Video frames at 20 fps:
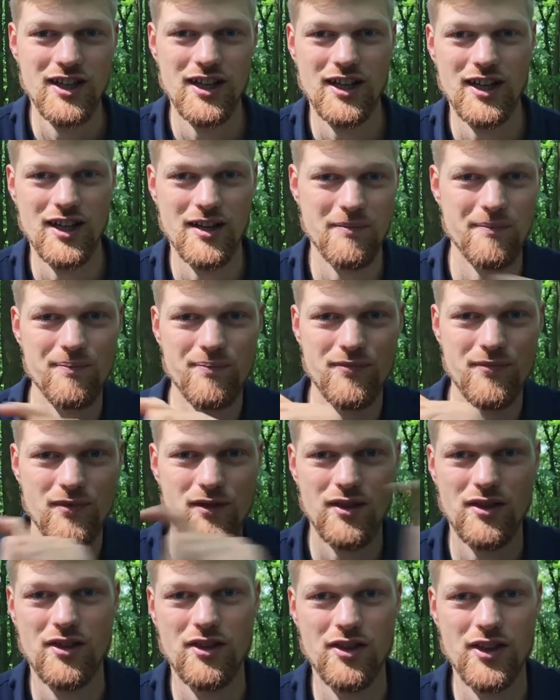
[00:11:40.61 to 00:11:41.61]

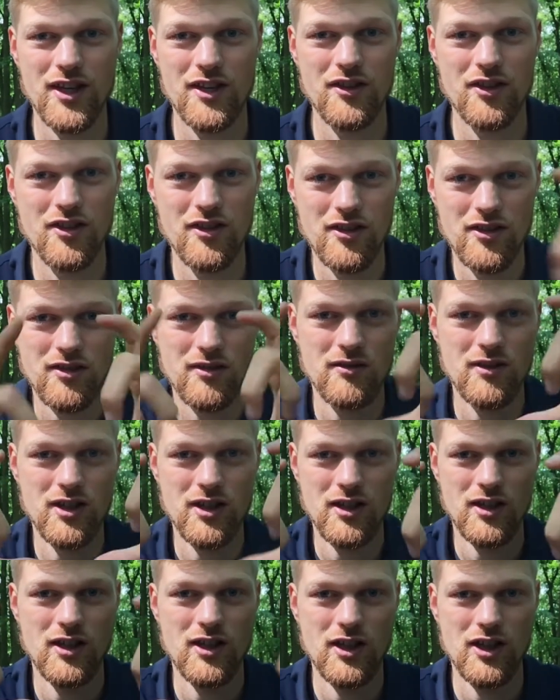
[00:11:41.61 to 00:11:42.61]
Then the
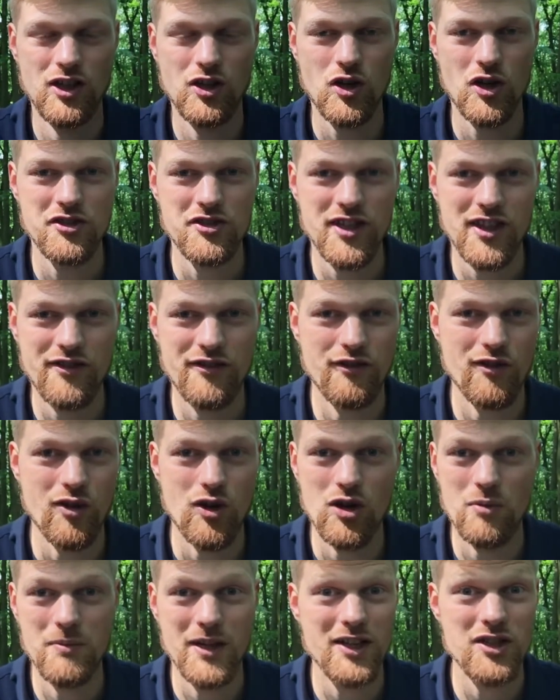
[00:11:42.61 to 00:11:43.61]
contact
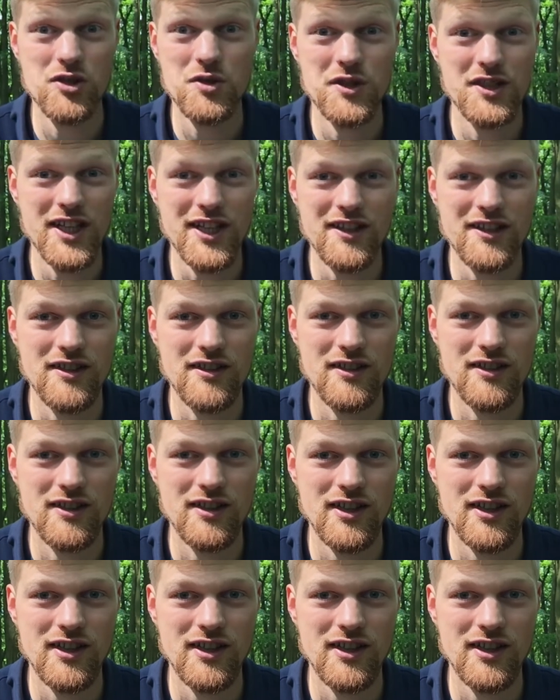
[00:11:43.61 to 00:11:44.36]
form and you're done.